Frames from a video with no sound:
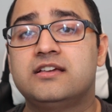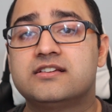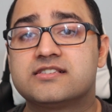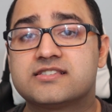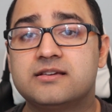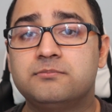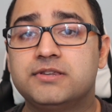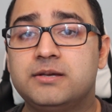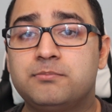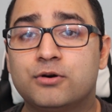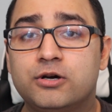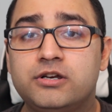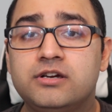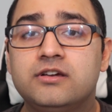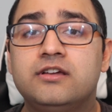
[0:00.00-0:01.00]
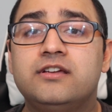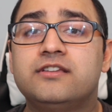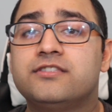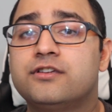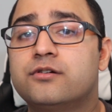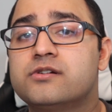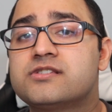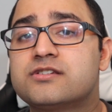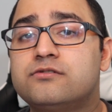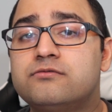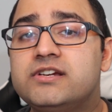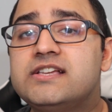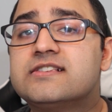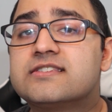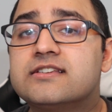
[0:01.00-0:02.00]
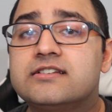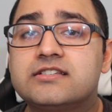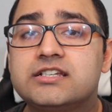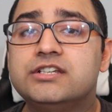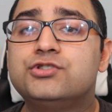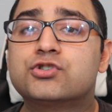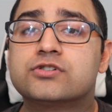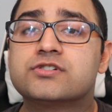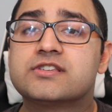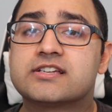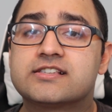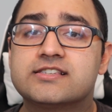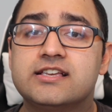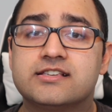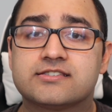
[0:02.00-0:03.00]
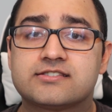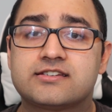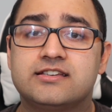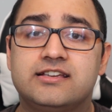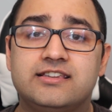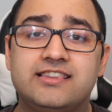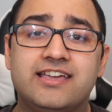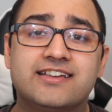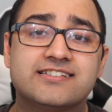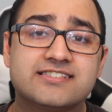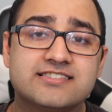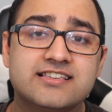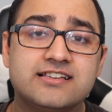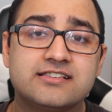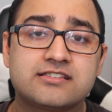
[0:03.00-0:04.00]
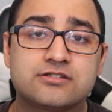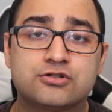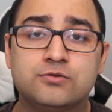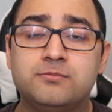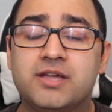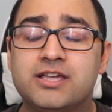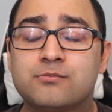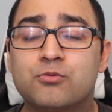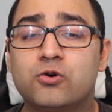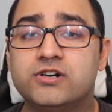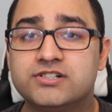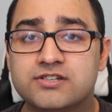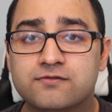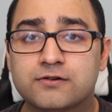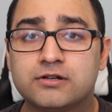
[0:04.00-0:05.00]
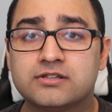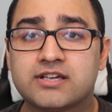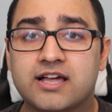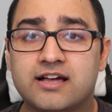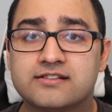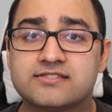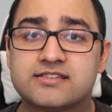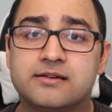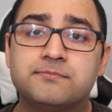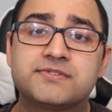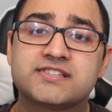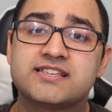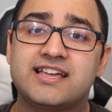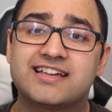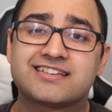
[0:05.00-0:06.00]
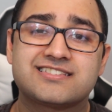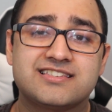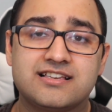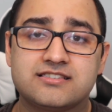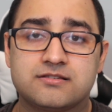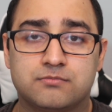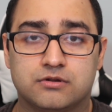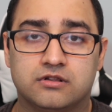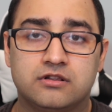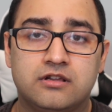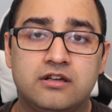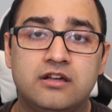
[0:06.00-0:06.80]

Simply put, there is a reason teachers exist. They exist to make more difficult concepts accessible.